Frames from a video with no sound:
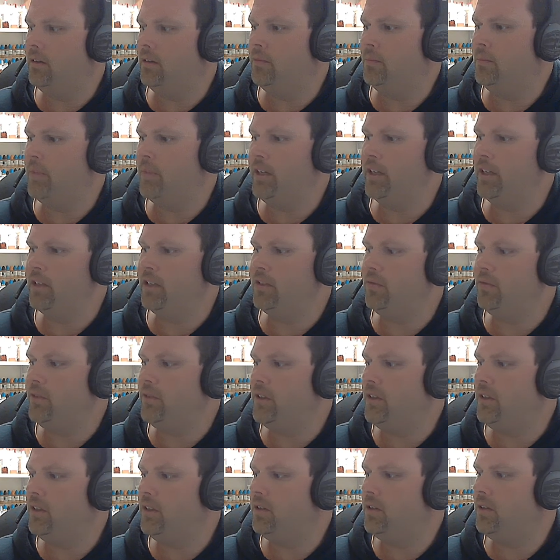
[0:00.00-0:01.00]
My next
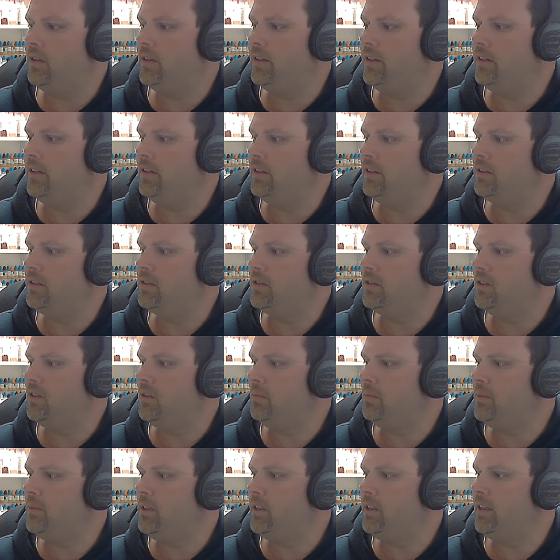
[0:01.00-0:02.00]
video I think is going
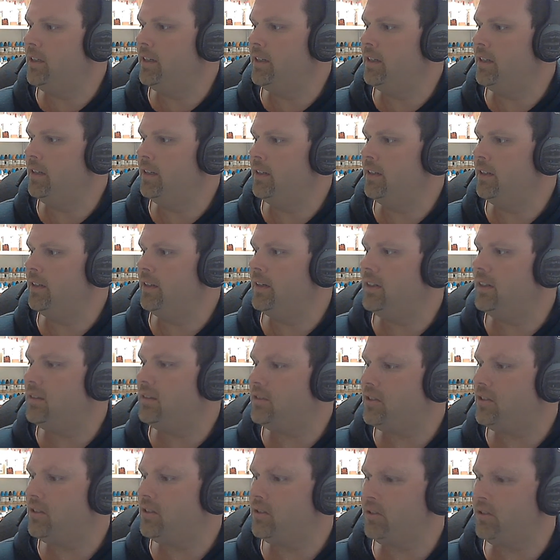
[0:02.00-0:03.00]
to be, I got
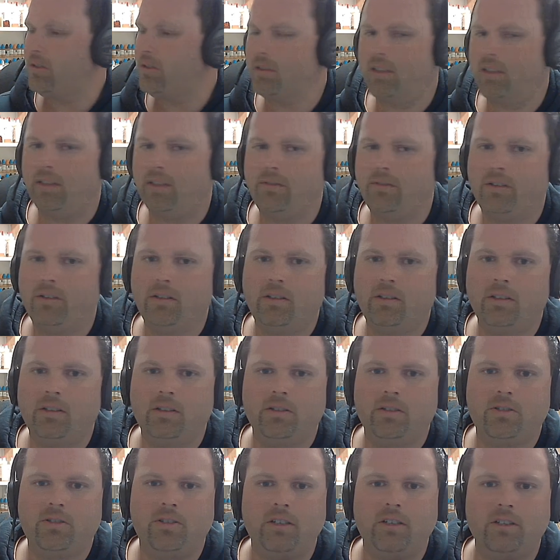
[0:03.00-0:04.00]
6 or 7 of the
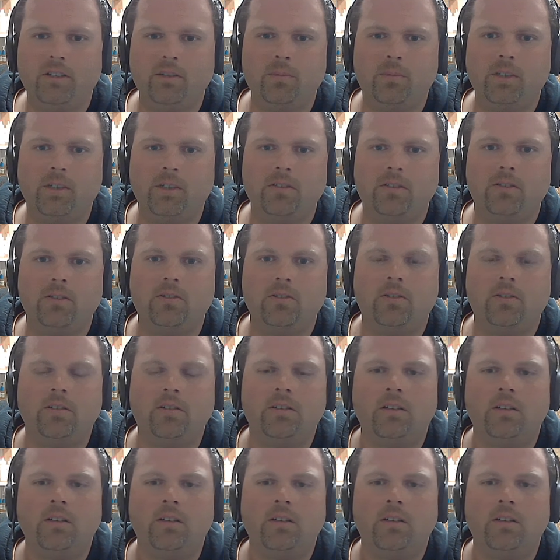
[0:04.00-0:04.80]
Sticks Mix